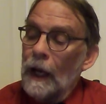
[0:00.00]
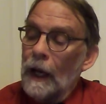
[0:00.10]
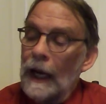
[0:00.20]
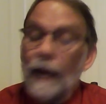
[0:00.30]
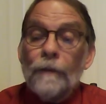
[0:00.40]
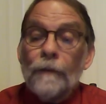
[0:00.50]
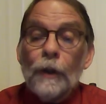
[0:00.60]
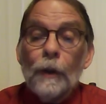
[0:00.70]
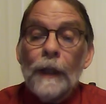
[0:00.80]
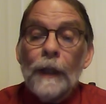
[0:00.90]
I have
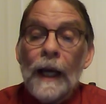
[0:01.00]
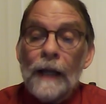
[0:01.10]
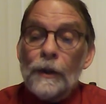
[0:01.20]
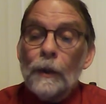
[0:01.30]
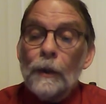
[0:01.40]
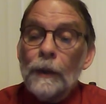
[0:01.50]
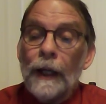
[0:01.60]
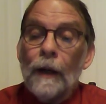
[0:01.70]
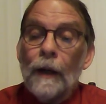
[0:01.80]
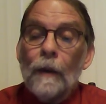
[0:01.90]
2 in high school
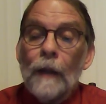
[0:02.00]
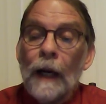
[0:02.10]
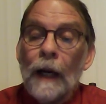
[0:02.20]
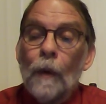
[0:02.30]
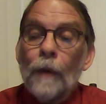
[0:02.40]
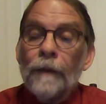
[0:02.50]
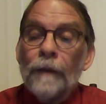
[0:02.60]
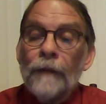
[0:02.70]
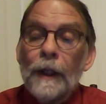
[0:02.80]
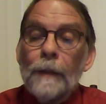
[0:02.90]
now. I want the
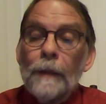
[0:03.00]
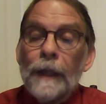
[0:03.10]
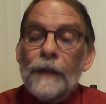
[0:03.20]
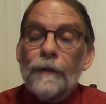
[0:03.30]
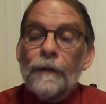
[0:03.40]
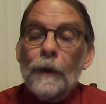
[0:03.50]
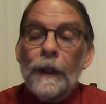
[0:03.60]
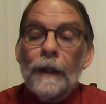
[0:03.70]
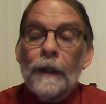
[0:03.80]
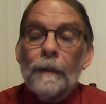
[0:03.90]
very best for
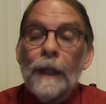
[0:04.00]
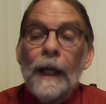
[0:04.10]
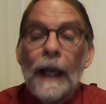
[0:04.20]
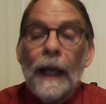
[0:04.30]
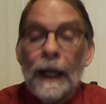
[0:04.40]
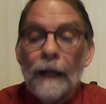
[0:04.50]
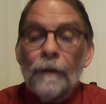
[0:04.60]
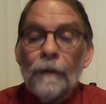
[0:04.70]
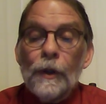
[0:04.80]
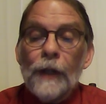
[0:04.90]
them and
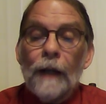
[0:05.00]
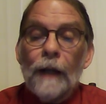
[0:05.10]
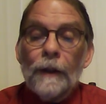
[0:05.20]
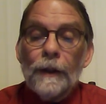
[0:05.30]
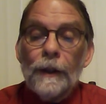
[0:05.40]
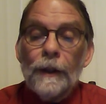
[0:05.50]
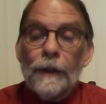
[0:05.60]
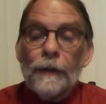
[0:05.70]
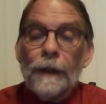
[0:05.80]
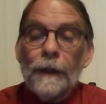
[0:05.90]
every child in the
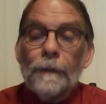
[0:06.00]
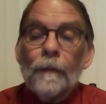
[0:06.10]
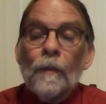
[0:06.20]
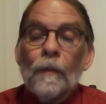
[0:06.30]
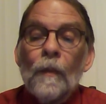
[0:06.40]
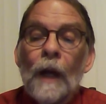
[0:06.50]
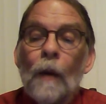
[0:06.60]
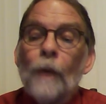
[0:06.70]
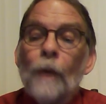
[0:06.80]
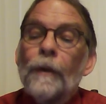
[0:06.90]
district. I
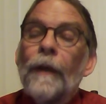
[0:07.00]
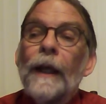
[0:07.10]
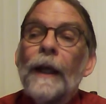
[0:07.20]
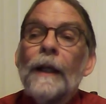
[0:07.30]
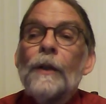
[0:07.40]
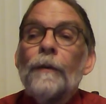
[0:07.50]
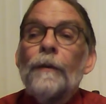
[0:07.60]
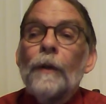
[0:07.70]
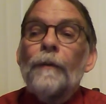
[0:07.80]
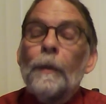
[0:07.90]
want to thank each of
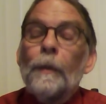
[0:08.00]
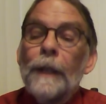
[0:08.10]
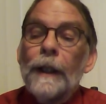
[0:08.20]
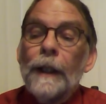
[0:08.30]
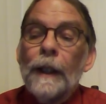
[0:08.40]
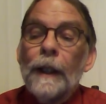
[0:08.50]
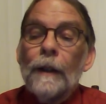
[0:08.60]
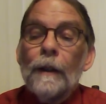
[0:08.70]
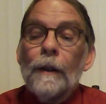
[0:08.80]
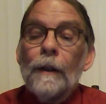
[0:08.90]
you for being
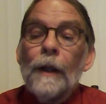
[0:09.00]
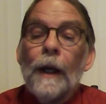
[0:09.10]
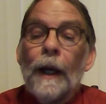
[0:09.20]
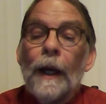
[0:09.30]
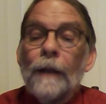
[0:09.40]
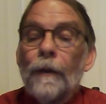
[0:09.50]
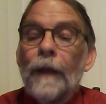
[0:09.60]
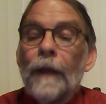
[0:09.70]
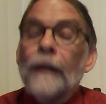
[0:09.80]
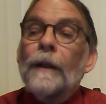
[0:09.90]
here and to
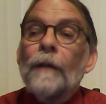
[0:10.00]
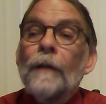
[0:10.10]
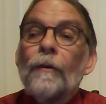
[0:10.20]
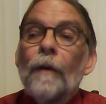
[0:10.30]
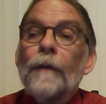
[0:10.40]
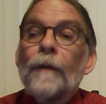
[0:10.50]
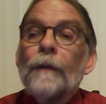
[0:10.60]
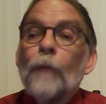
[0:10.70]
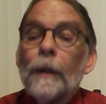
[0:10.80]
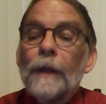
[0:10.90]
thank the conservative
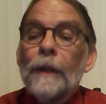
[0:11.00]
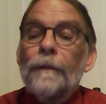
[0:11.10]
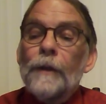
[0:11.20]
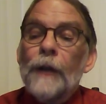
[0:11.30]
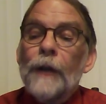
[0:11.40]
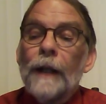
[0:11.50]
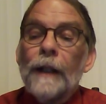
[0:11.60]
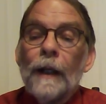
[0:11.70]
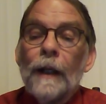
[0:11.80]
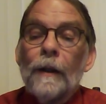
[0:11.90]
women of Forsyth
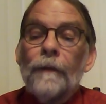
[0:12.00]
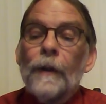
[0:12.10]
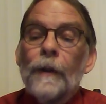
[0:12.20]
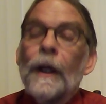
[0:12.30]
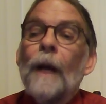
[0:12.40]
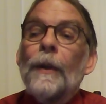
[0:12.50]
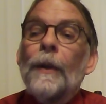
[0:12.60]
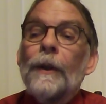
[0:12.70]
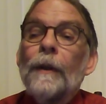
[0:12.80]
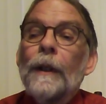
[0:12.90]
County for the
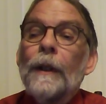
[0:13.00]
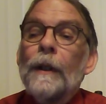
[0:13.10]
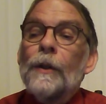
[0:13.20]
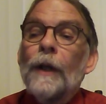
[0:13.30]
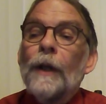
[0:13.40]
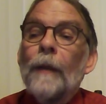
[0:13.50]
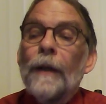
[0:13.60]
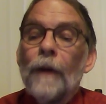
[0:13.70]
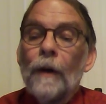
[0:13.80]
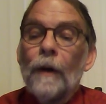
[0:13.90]
opportunity to share my
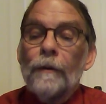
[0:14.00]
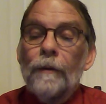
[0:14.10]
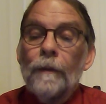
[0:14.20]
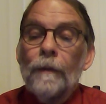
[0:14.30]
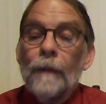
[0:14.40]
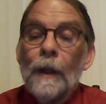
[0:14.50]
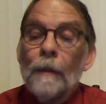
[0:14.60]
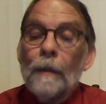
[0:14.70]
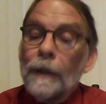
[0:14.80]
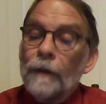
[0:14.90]
thoughts.
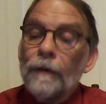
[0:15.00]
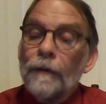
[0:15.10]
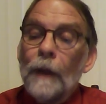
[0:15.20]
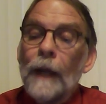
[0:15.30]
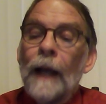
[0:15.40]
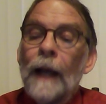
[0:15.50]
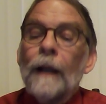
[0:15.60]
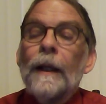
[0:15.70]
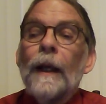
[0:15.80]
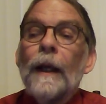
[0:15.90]
Please vote Alan
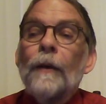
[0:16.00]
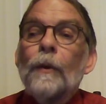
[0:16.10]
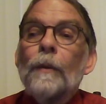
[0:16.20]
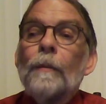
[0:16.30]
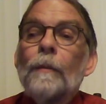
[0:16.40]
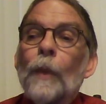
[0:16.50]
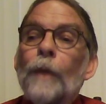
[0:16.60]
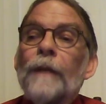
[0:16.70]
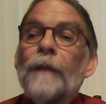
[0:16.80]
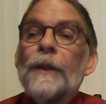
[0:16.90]
Daniel, Board
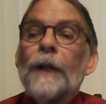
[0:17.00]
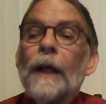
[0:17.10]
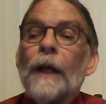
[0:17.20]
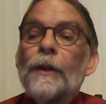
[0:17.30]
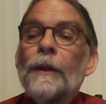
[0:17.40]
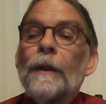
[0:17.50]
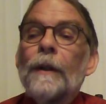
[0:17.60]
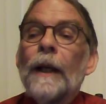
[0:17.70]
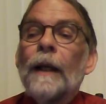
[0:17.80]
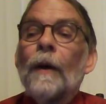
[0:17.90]
of Education
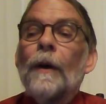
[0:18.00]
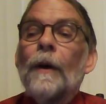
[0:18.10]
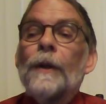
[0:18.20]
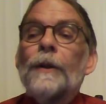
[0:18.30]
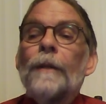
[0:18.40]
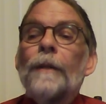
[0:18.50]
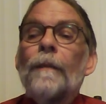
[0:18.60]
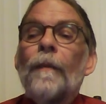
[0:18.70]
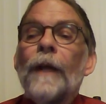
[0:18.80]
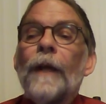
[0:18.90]
at large.
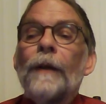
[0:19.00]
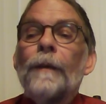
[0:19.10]
Thank you.